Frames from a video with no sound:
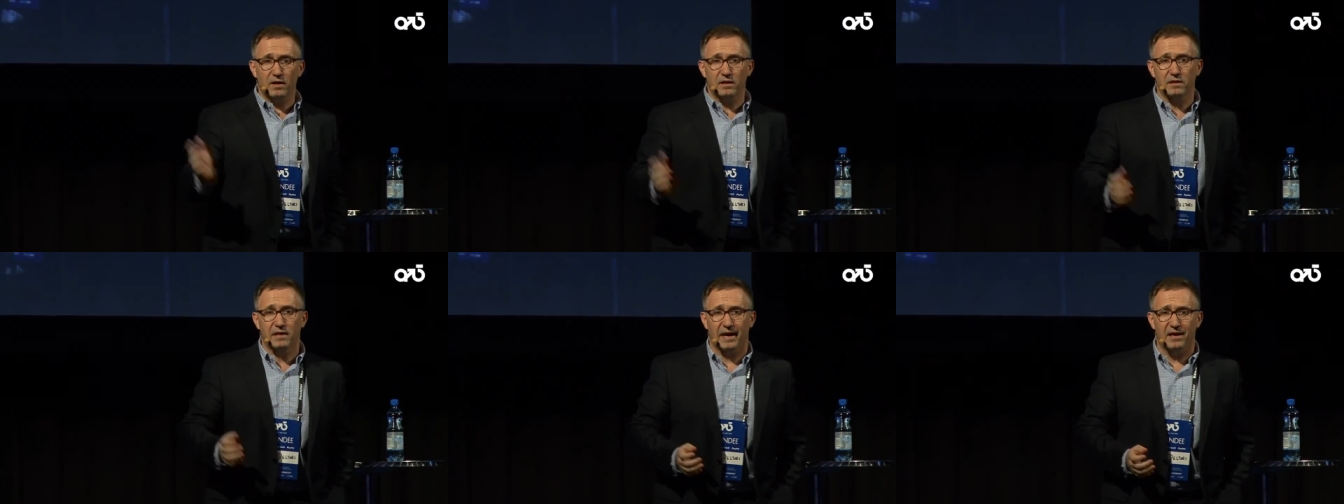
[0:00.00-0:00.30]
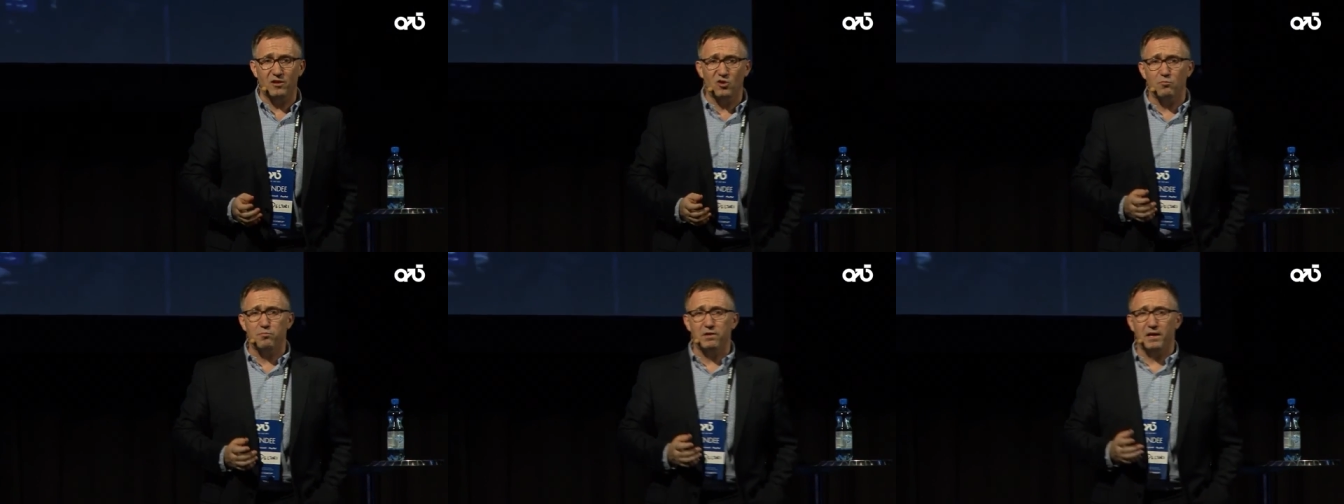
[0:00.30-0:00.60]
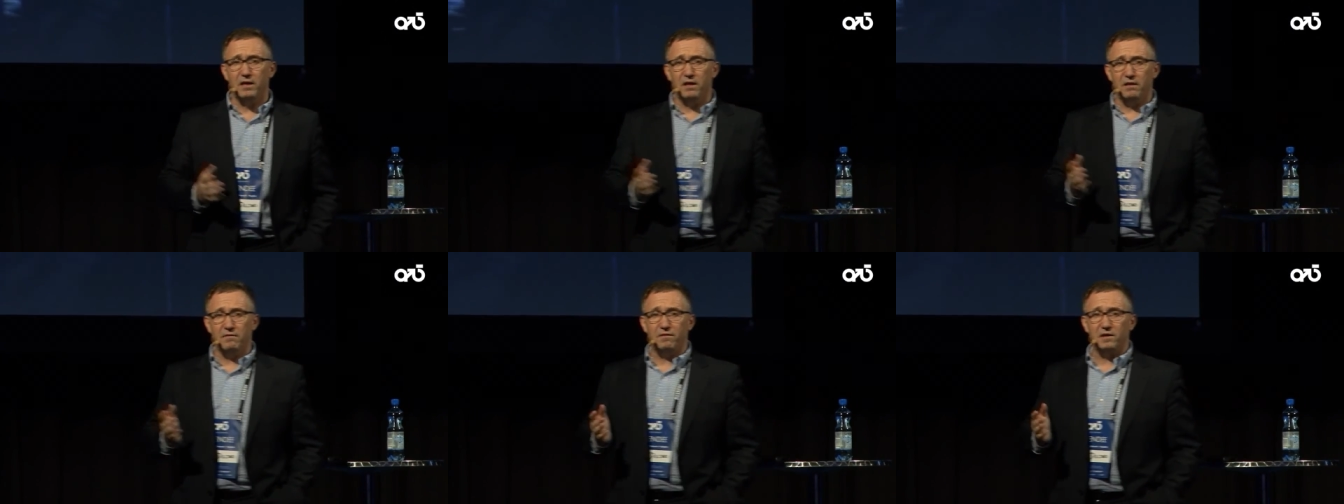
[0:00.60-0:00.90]
And can you
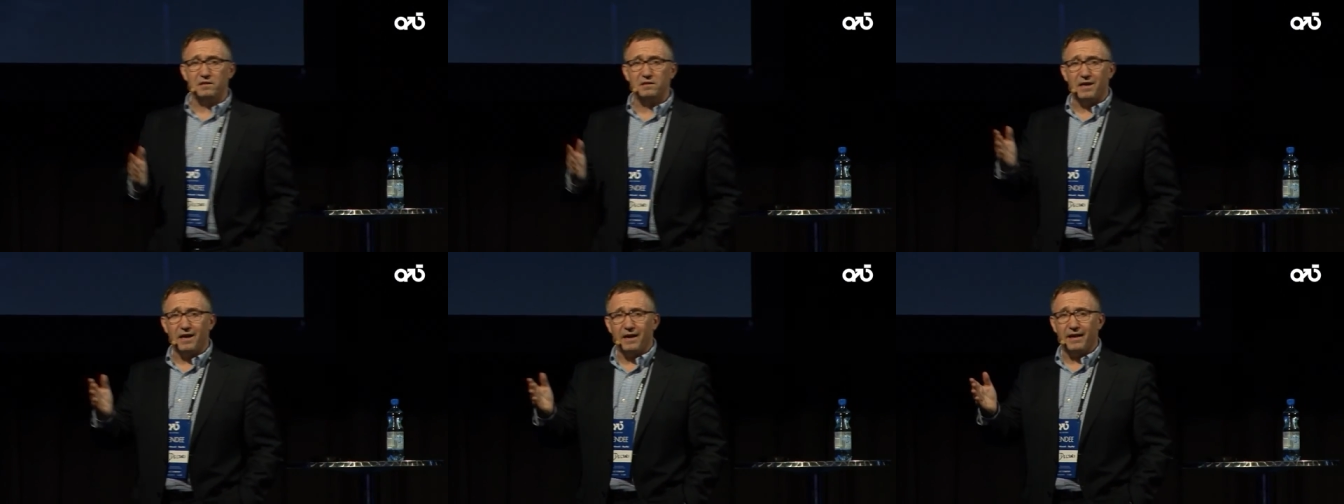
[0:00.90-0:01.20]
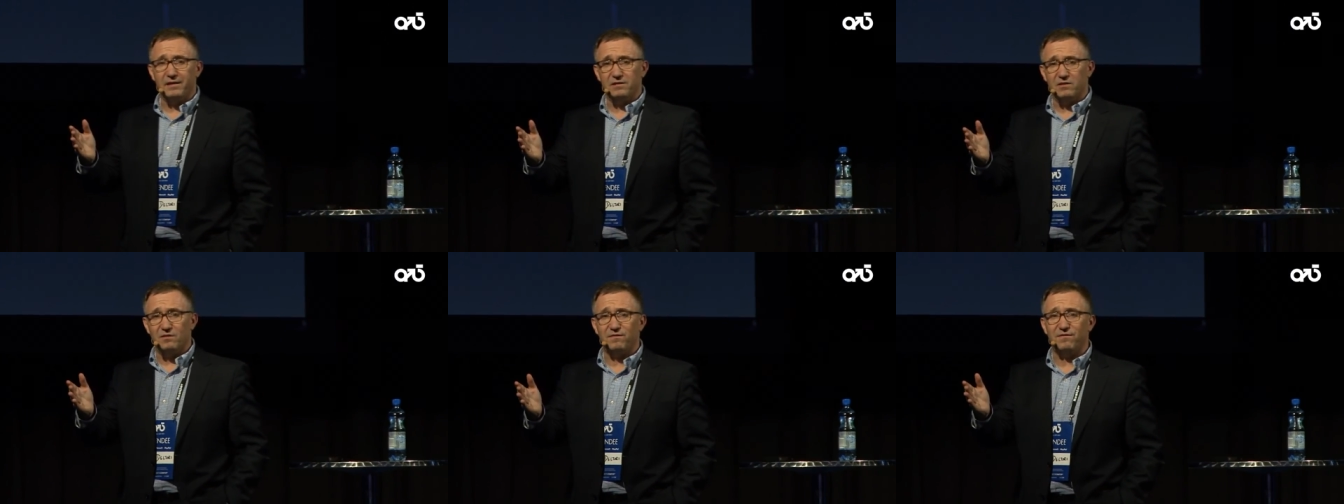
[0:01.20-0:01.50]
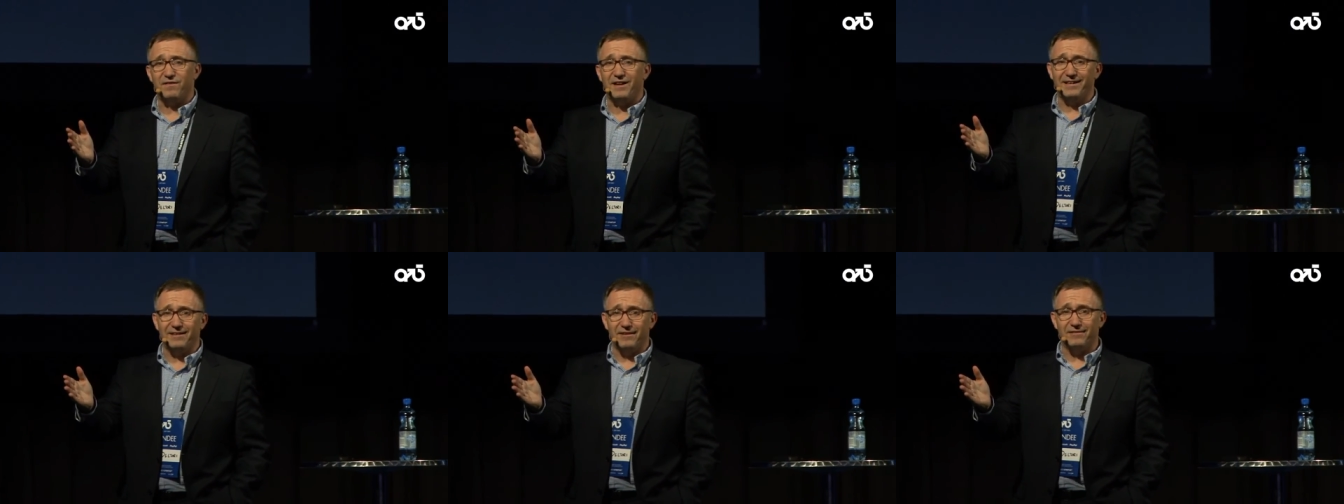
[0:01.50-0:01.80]
believe this guy is a
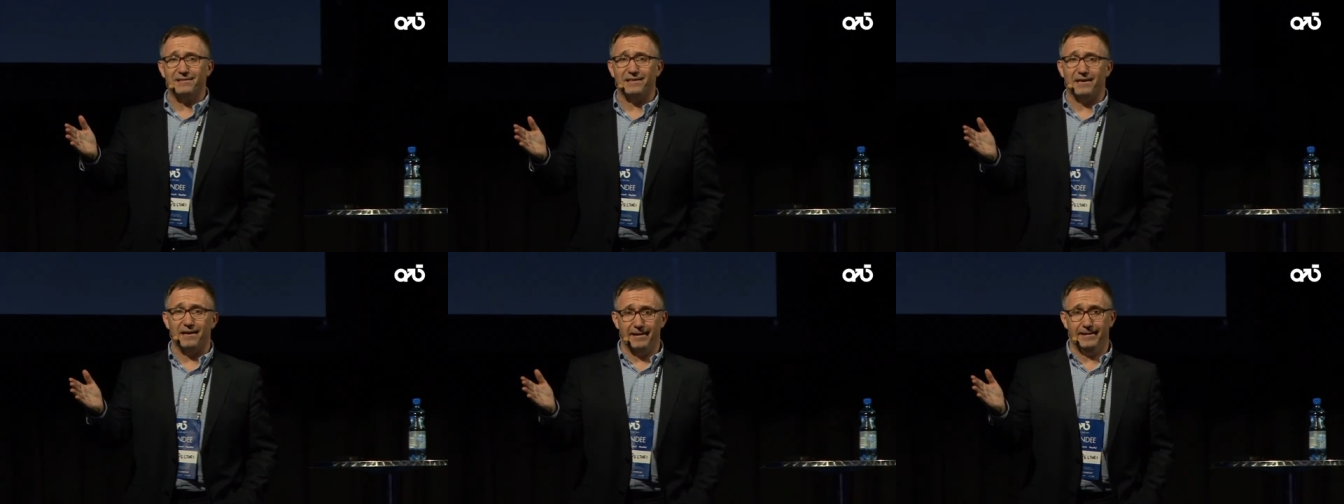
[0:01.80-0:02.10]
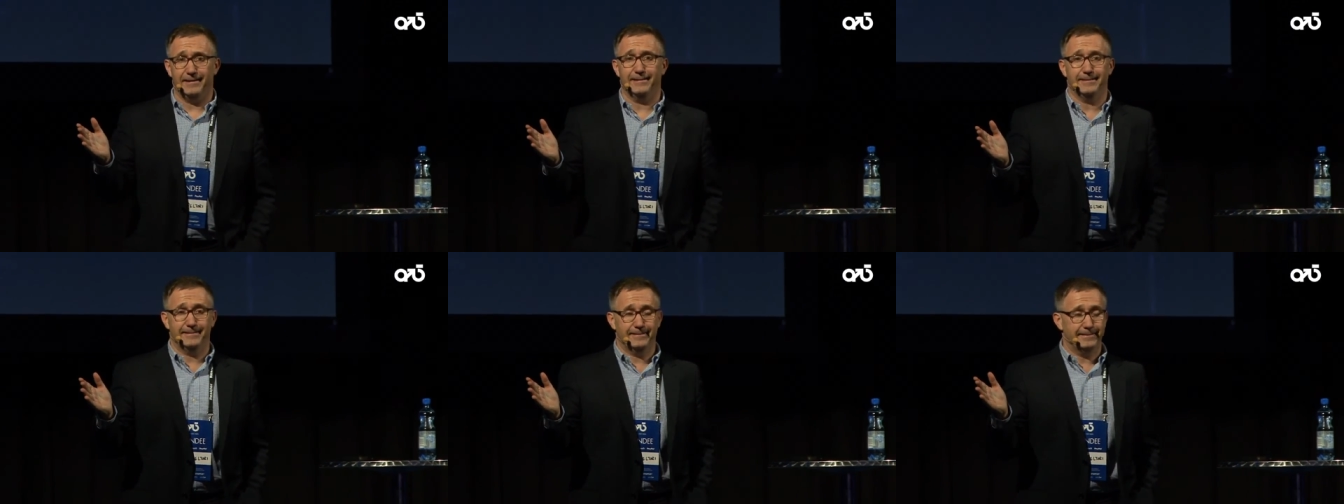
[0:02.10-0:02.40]
finance guy?